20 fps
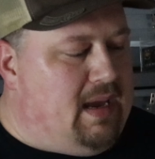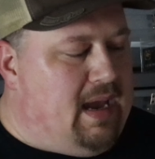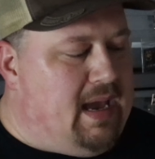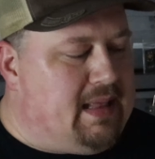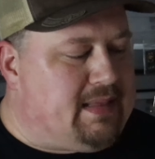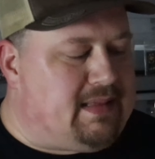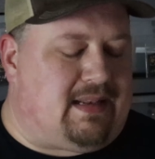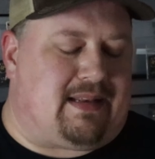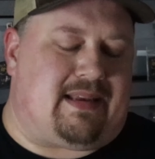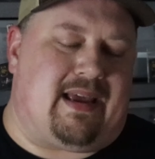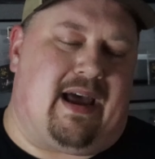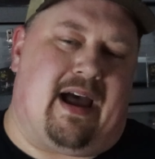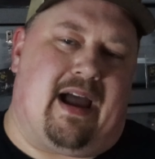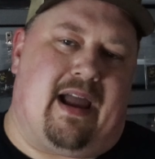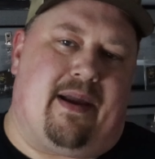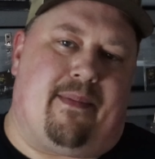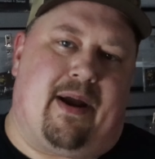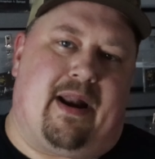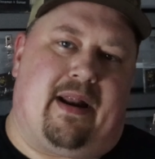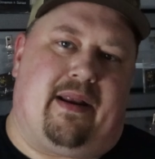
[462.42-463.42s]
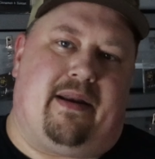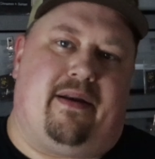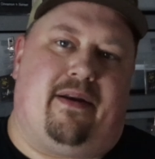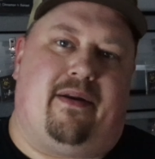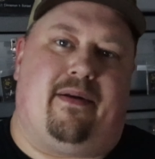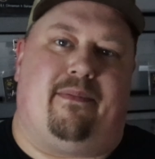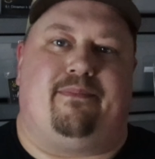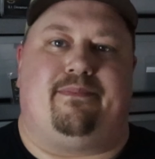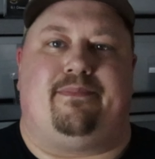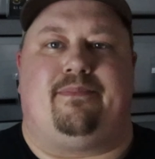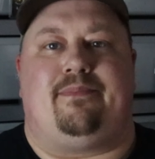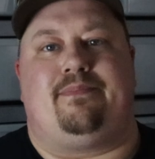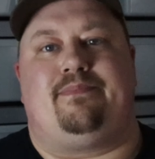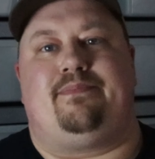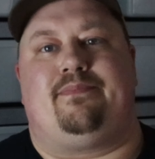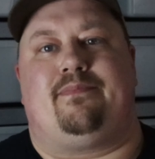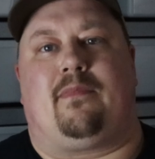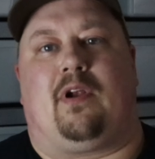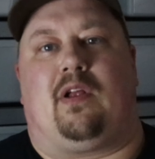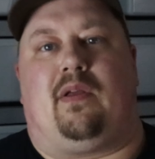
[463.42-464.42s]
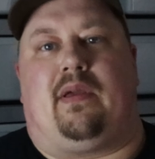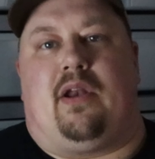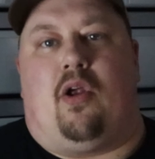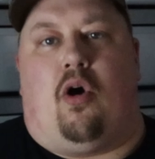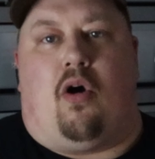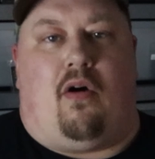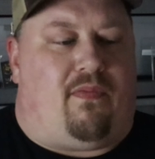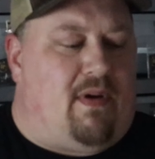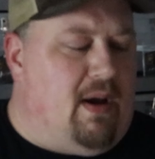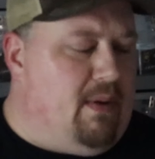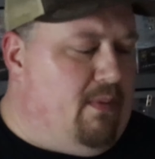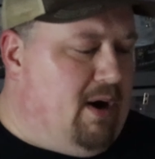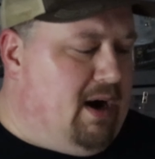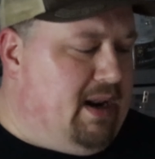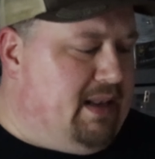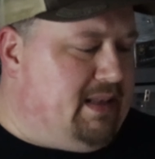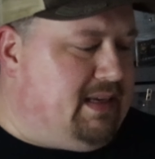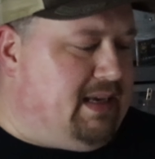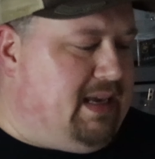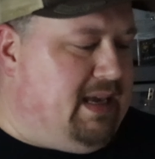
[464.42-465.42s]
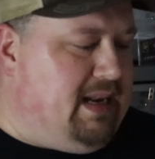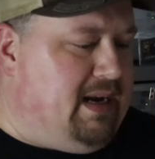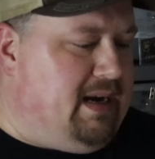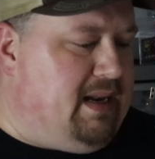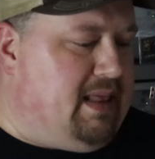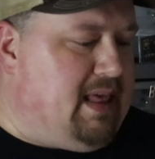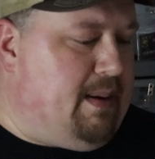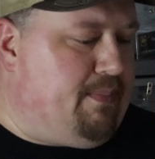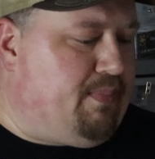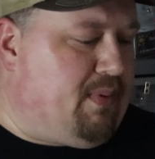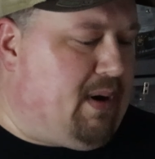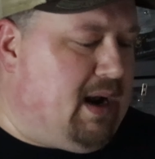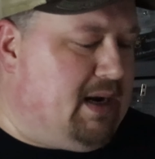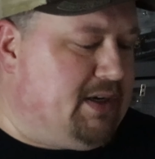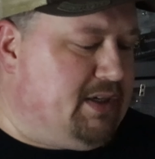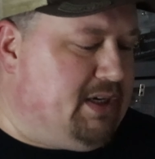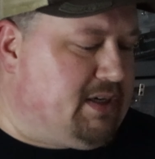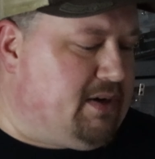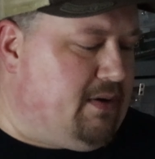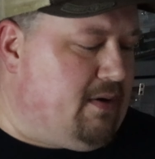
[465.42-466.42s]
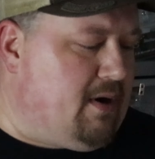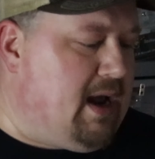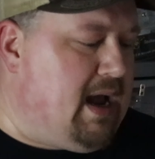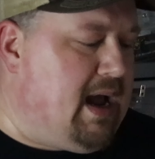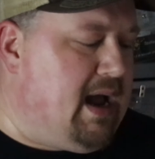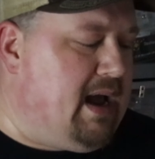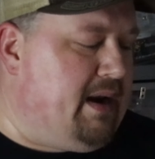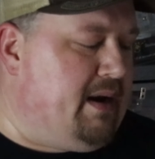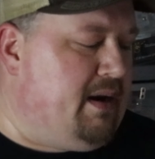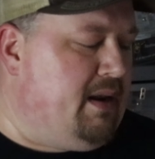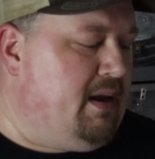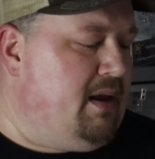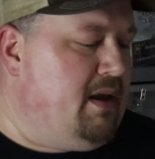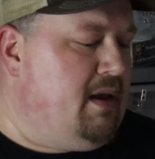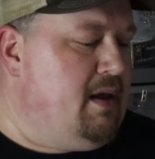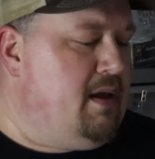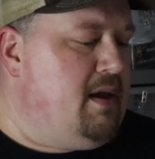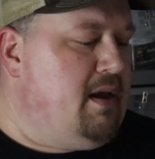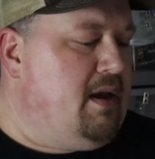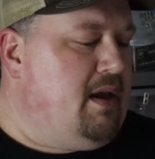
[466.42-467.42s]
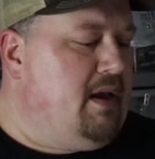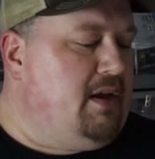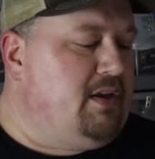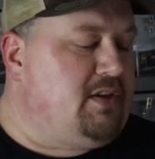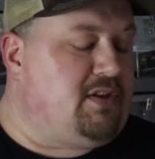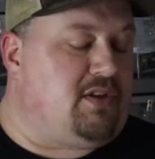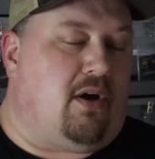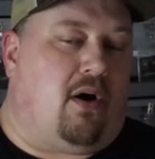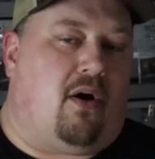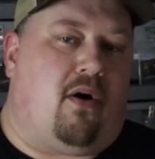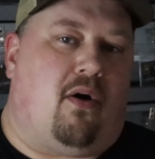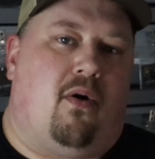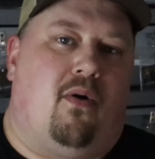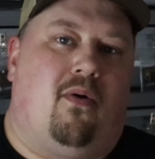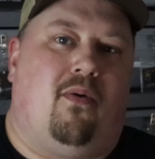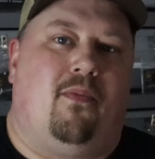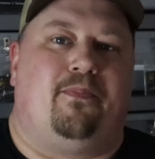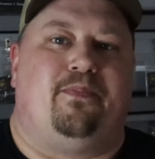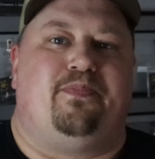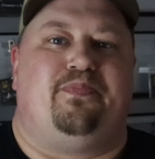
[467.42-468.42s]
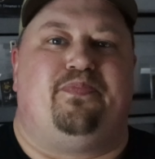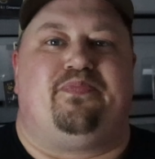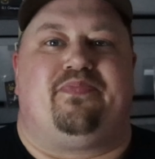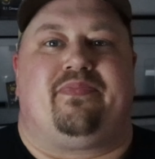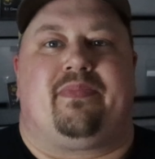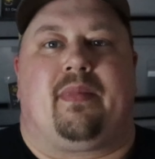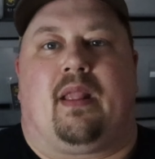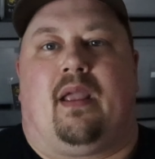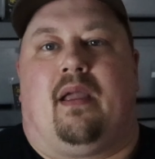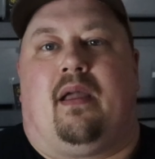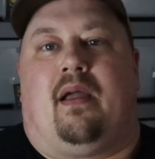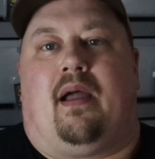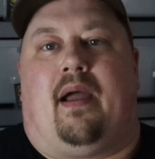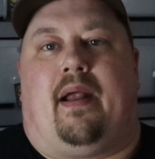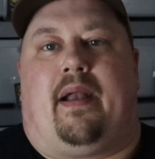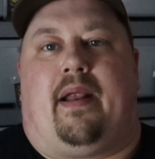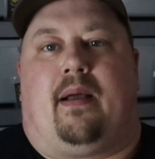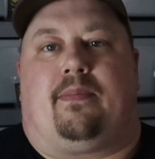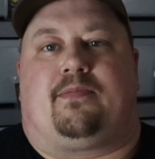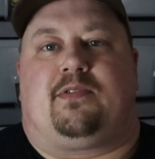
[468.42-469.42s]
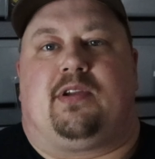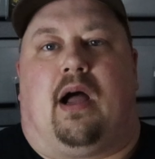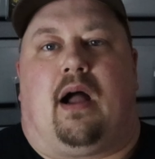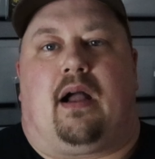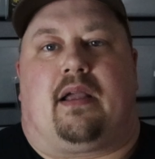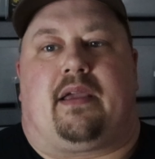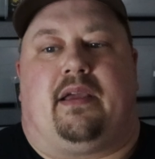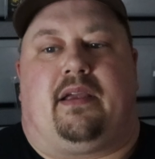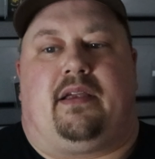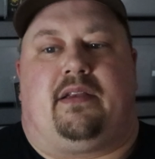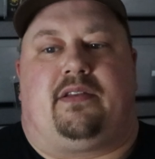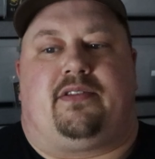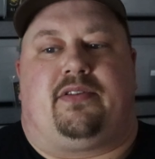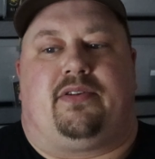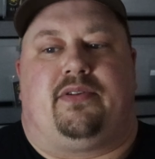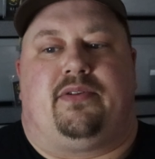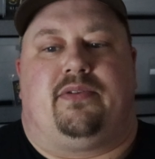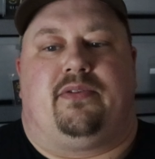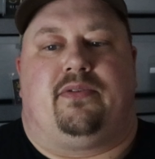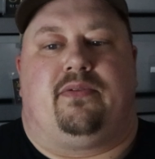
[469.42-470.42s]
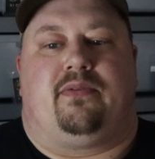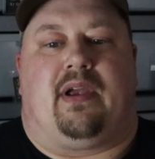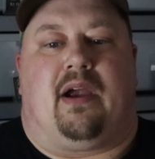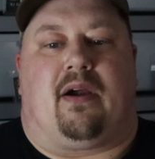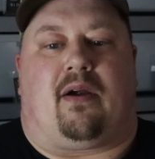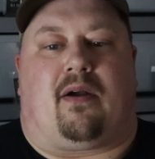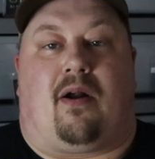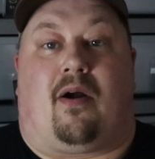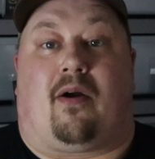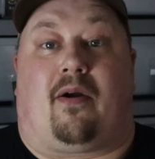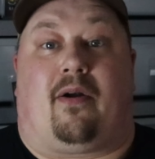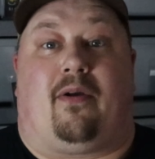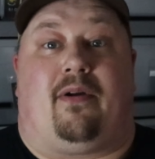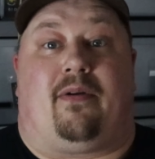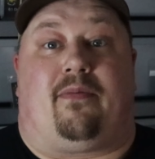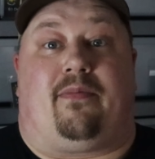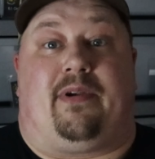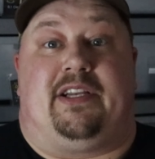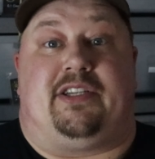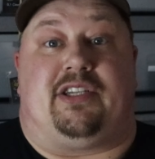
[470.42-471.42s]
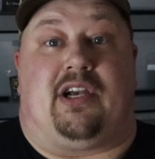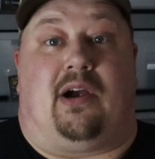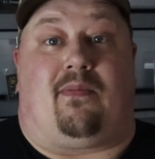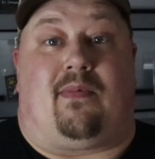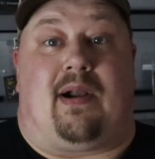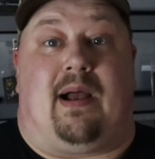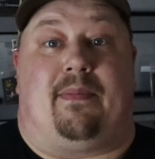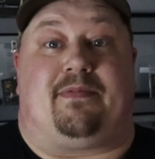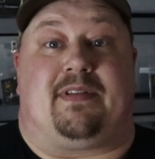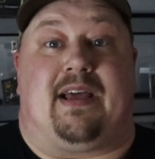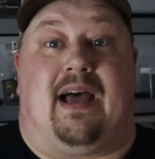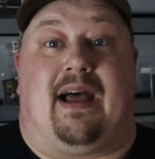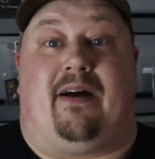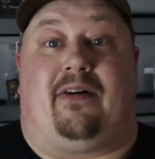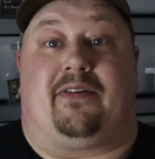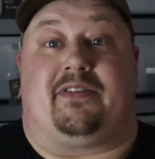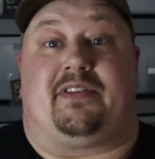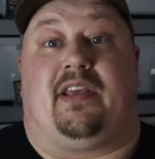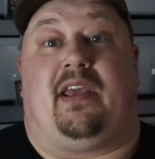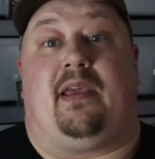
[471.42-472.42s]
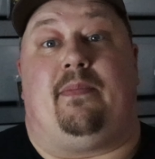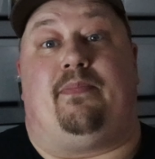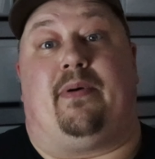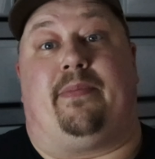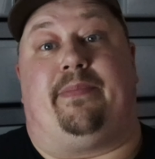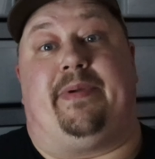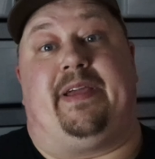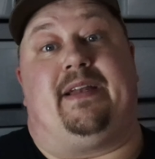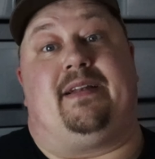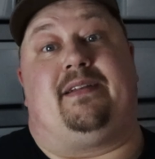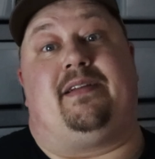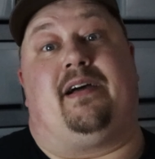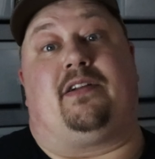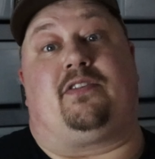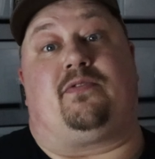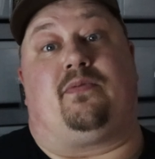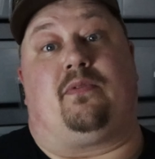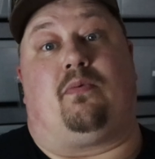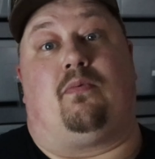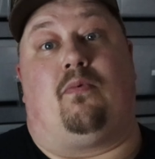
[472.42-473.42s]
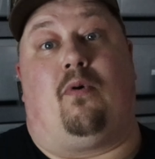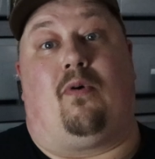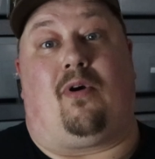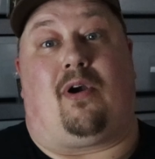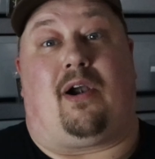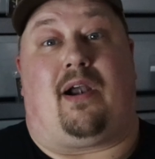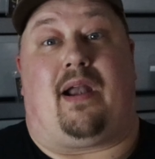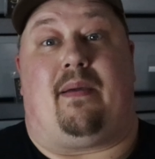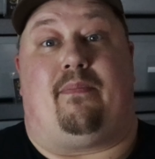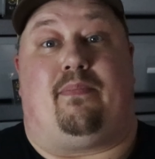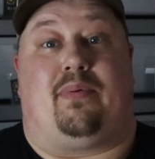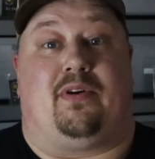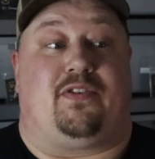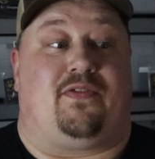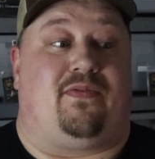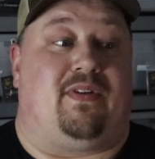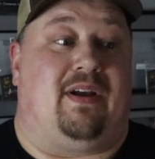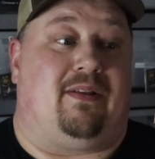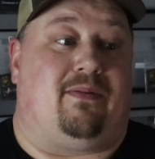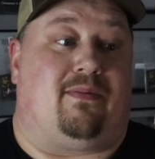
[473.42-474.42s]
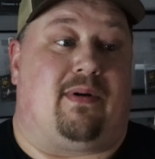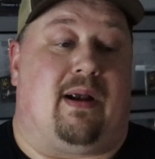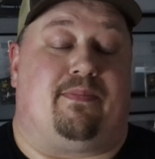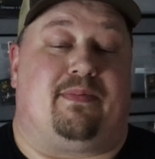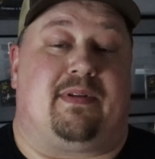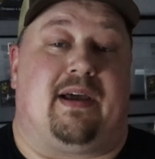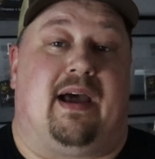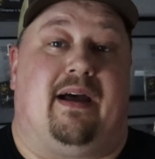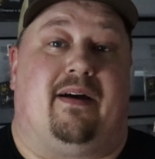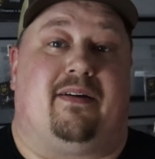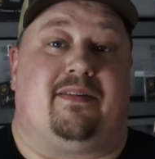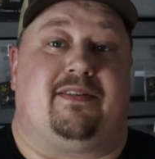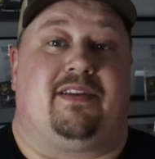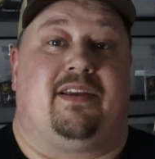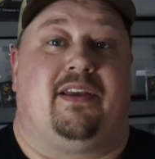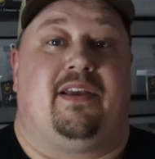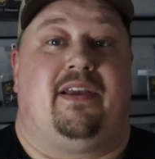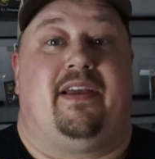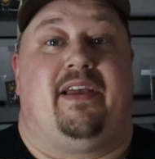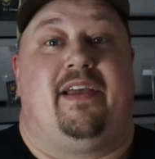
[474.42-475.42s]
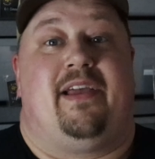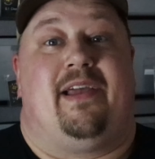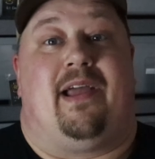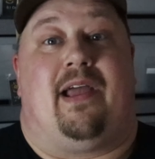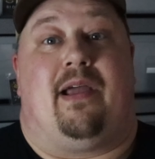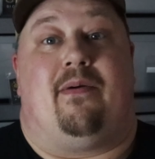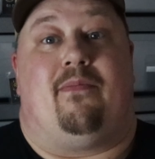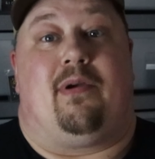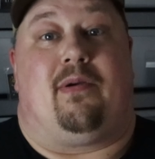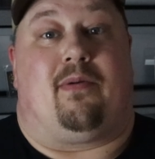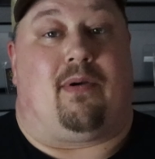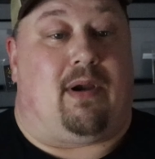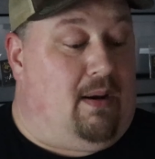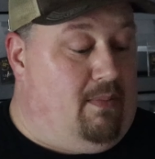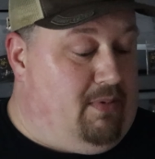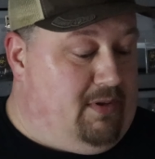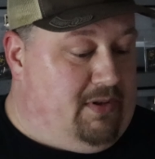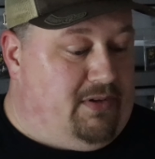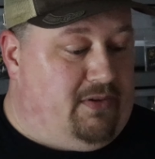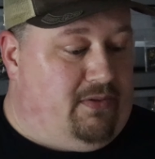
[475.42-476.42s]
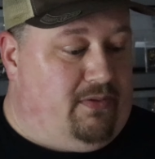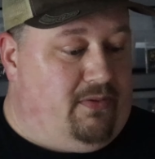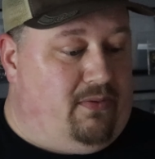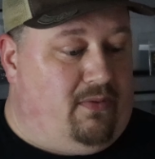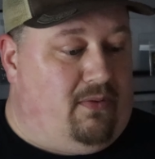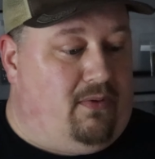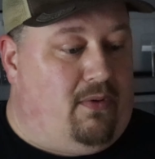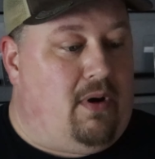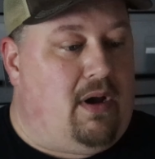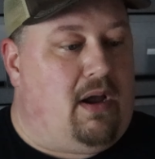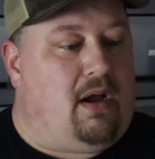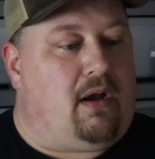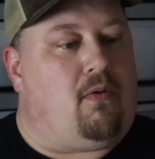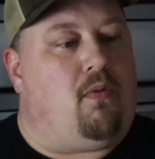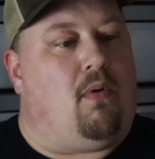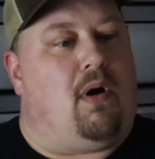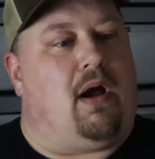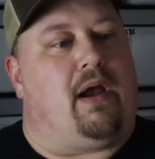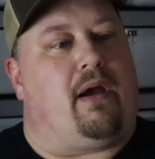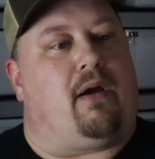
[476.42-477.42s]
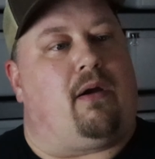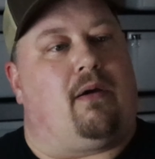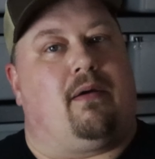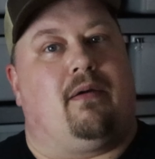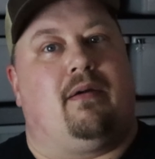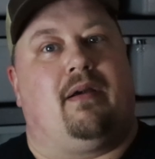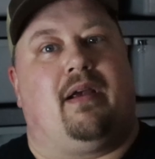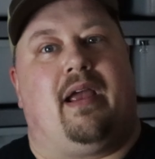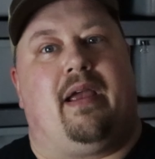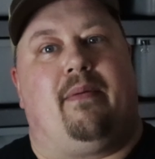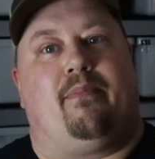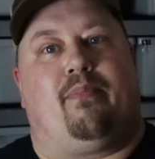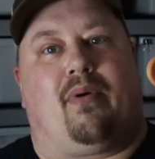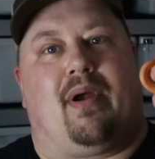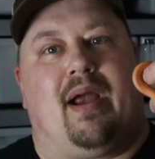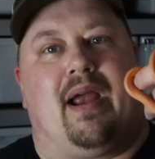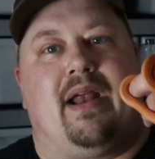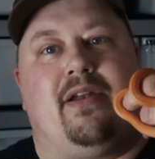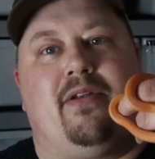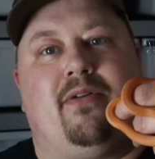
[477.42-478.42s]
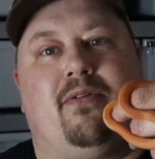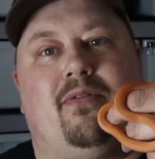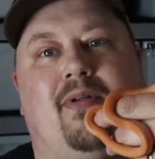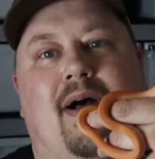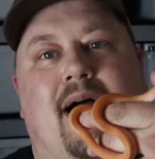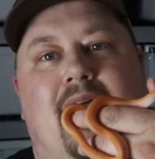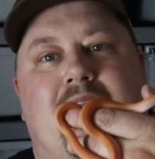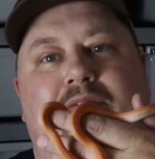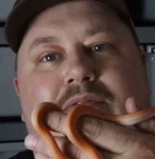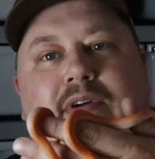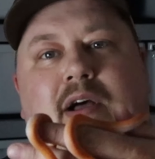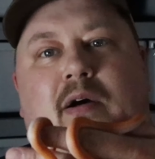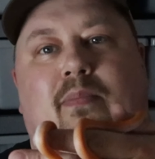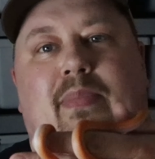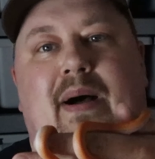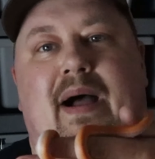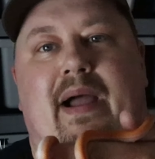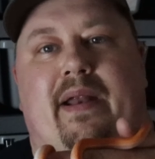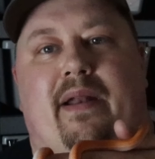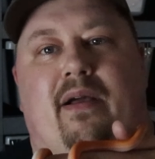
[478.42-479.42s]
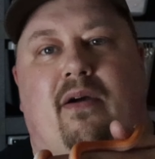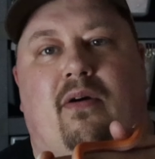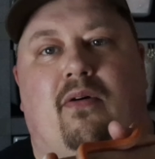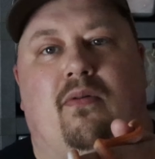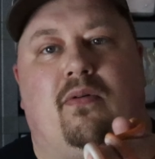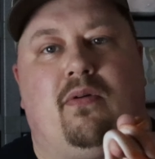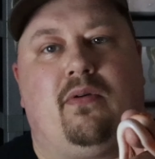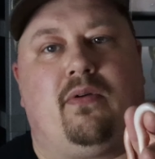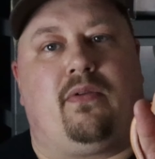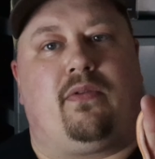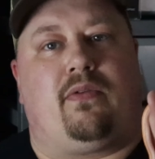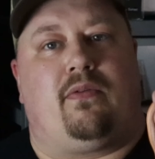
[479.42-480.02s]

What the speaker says: at the time, I didn't really know if I wanted to get into that project or not. So I ended up talking to Garrett Hartle at Reach Out Reptiles. He put me in touch with Warren at Bushveld Reptiles, and we were able to acquire a brand new line of albino